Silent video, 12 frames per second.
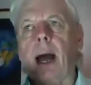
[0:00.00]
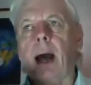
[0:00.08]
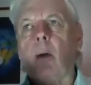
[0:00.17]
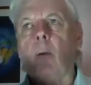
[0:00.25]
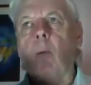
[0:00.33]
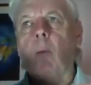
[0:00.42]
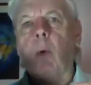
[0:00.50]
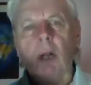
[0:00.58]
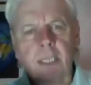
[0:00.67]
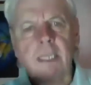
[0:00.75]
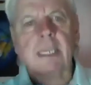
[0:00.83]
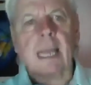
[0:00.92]

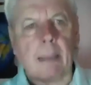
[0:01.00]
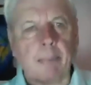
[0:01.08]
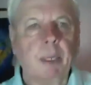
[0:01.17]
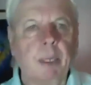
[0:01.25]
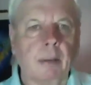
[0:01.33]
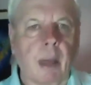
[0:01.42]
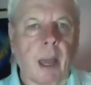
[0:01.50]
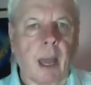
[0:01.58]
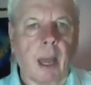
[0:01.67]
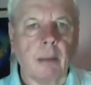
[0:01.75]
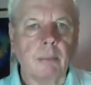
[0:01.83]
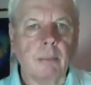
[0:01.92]
what is happening
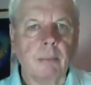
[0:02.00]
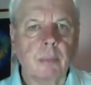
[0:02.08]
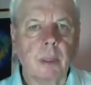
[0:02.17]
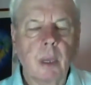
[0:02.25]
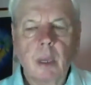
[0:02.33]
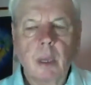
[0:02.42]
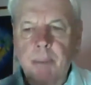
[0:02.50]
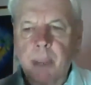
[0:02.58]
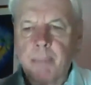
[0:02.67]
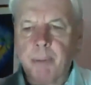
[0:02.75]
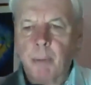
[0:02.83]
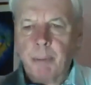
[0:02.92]
there?
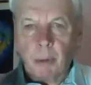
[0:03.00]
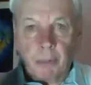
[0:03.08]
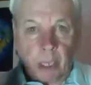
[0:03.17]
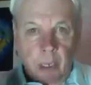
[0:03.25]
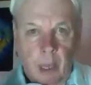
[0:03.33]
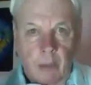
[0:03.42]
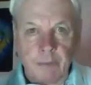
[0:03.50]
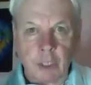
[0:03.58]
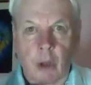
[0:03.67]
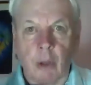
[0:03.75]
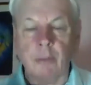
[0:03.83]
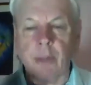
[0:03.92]
People put the gloves
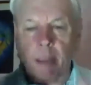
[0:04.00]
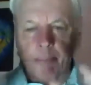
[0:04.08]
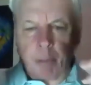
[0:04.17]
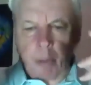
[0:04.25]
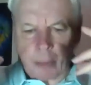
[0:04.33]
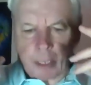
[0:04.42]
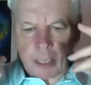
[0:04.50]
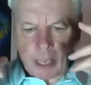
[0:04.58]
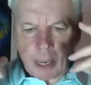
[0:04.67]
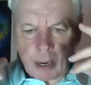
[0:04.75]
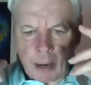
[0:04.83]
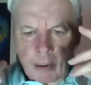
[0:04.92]
on, they put the
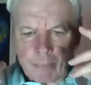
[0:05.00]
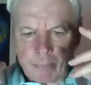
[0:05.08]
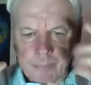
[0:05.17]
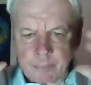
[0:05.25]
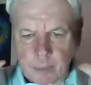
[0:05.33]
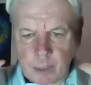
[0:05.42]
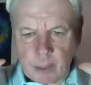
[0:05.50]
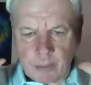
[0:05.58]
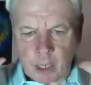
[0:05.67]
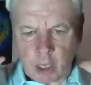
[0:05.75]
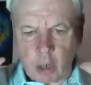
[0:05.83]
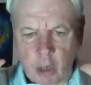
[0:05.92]

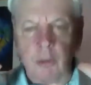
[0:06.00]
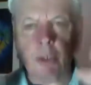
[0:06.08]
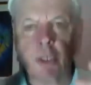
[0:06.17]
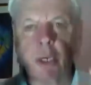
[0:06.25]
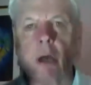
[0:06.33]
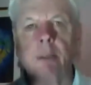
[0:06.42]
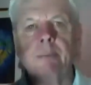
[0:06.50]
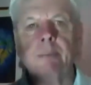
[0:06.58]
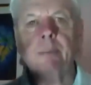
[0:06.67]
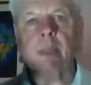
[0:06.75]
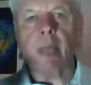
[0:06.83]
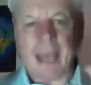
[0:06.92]
the goggles on,
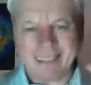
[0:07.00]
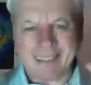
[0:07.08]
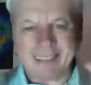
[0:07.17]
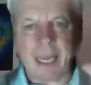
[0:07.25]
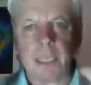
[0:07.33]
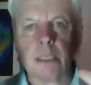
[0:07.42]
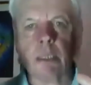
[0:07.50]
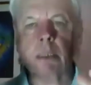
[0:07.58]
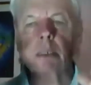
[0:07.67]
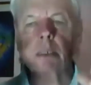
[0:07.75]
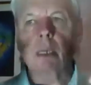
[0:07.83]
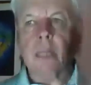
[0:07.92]
the
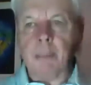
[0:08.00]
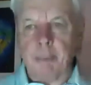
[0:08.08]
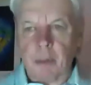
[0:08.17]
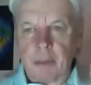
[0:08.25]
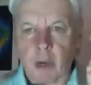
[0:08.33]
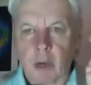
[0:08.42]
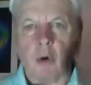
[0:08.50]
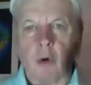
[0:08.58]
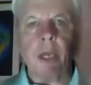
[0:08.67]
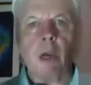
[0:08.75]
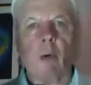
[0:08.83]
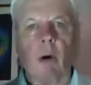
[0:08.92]
headsets, they put the
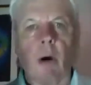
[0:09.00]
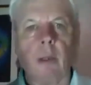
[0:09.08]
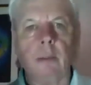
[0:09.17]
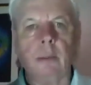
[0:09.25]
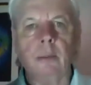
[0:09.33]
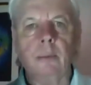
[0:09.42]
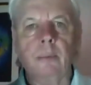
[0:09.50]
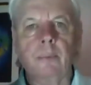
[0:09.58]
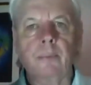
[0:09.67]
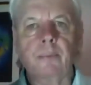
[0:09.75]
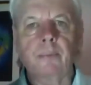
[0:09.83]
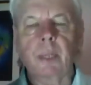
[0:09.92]
audio on.
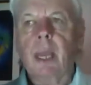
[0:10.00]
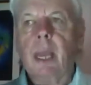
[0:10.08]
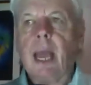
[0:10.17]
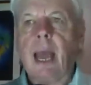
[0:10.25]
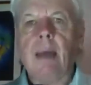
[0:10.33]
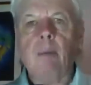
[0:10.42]
And